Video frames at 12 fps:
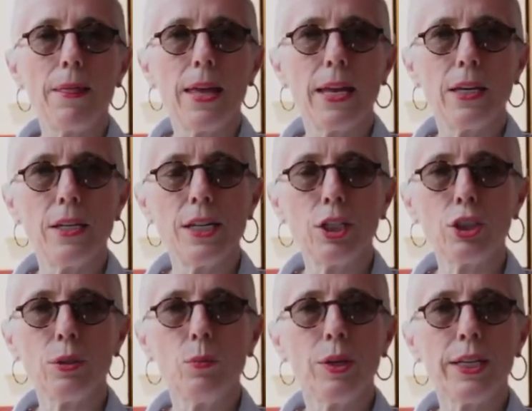In
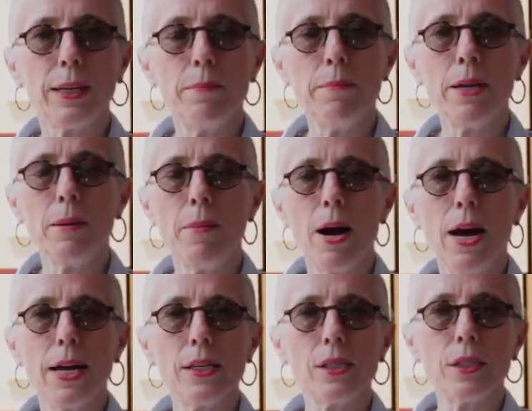addition, we can
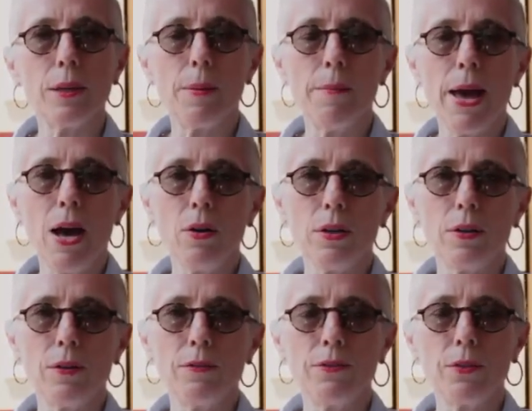minimize the amount
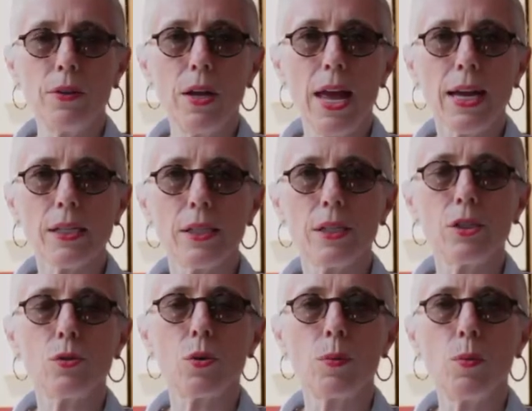of excess
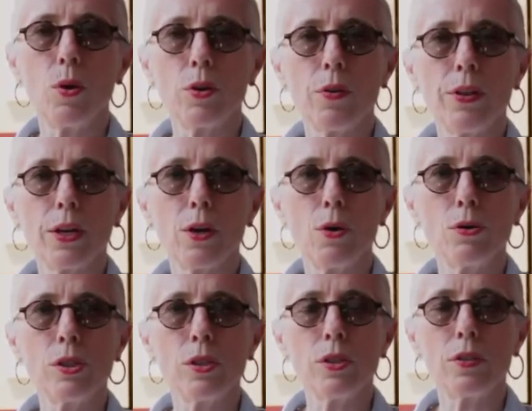stormwater that
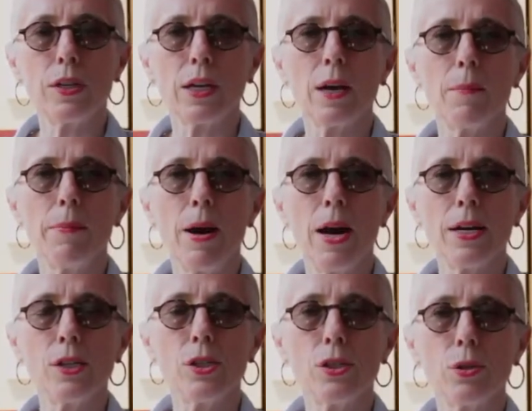goes into the
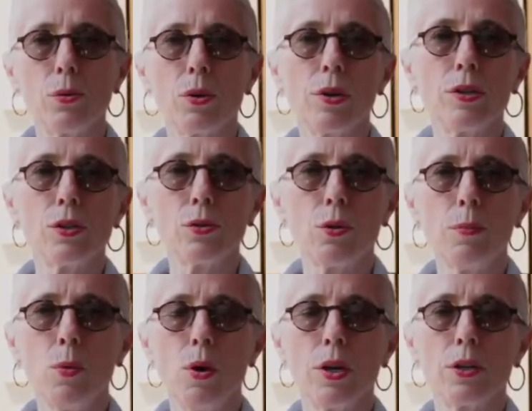combined sewer and
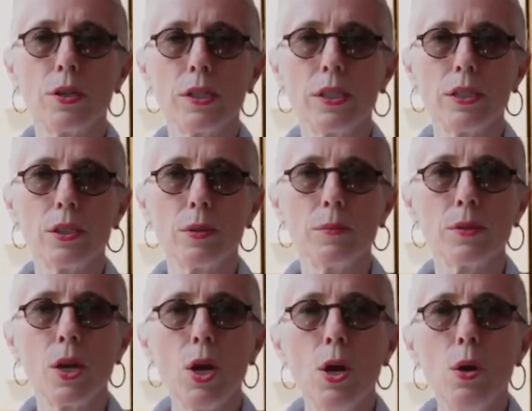stormwater systems,
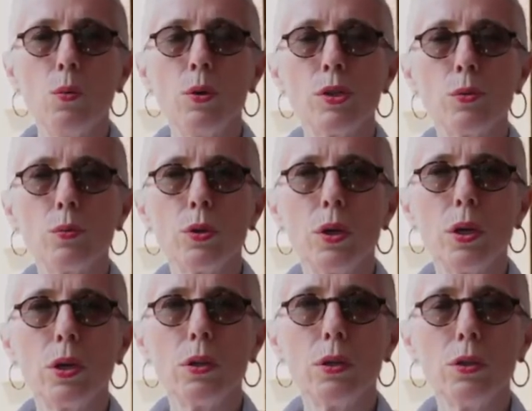which
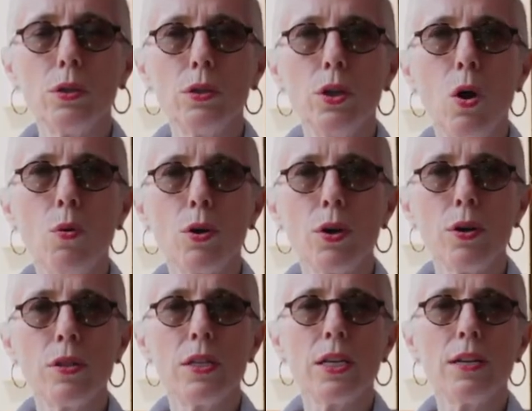will lower
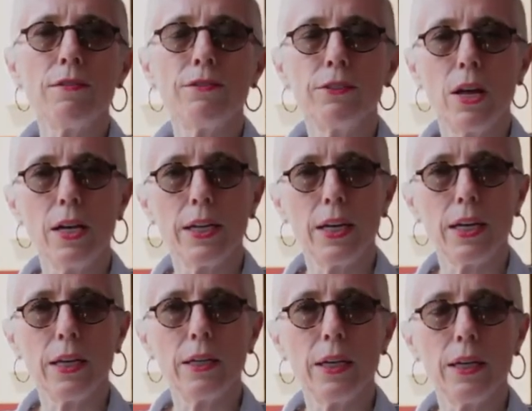the flooding
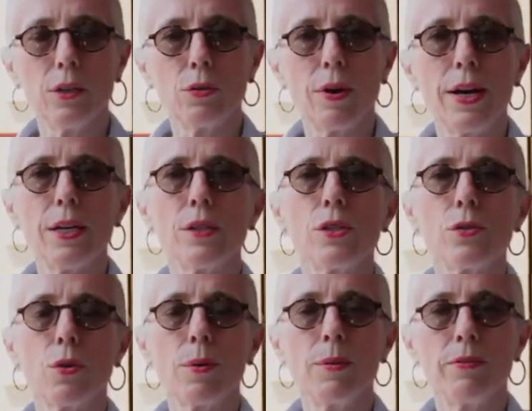in great
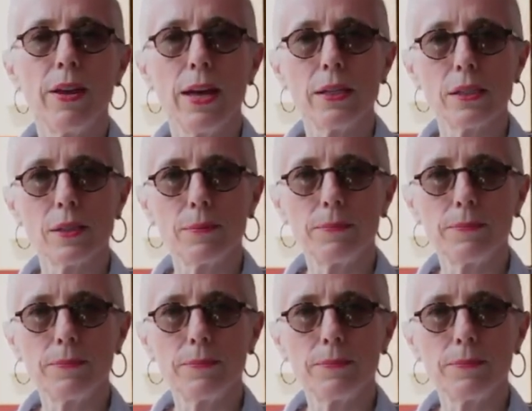storm events.